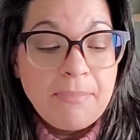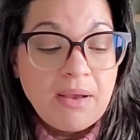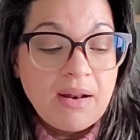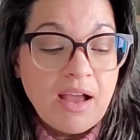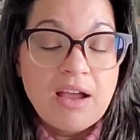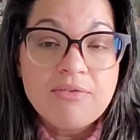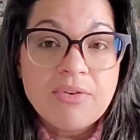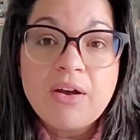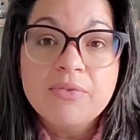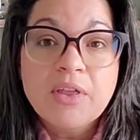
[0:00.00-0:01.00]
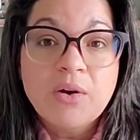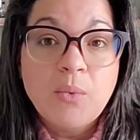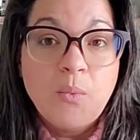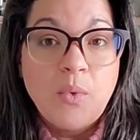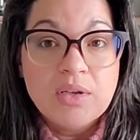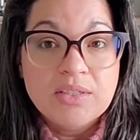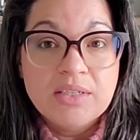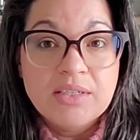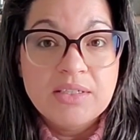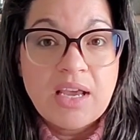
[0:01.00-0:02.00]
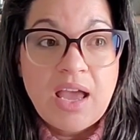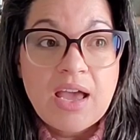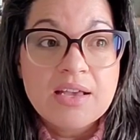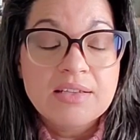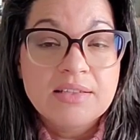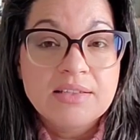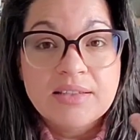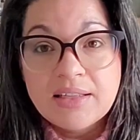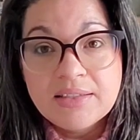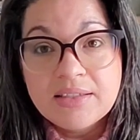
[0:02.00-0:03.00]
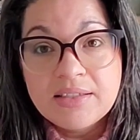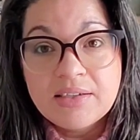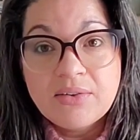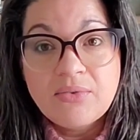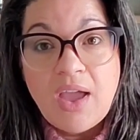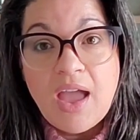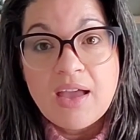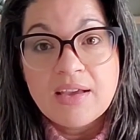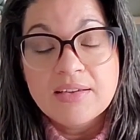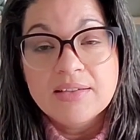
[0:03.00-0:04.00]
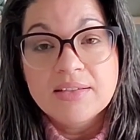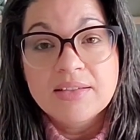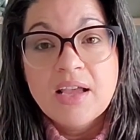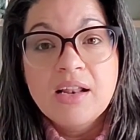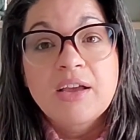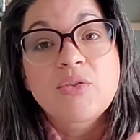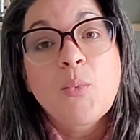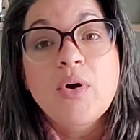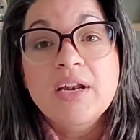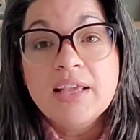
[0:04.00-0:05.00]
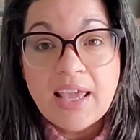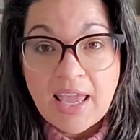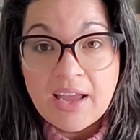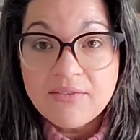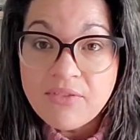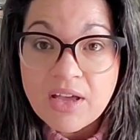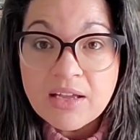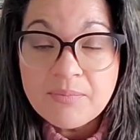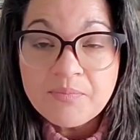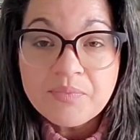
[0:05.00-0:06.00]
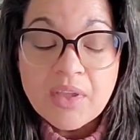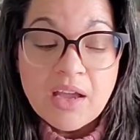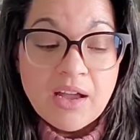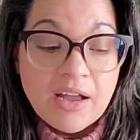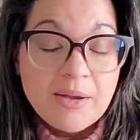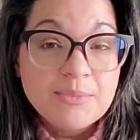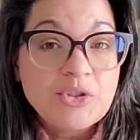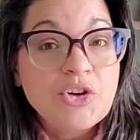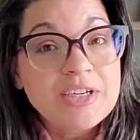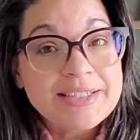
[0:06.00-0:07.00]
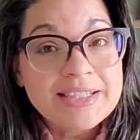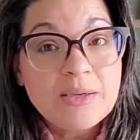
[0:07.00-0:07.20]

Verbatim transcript: but I found that it wasn't as sensitive as like the one in Canva. Um, so you're going to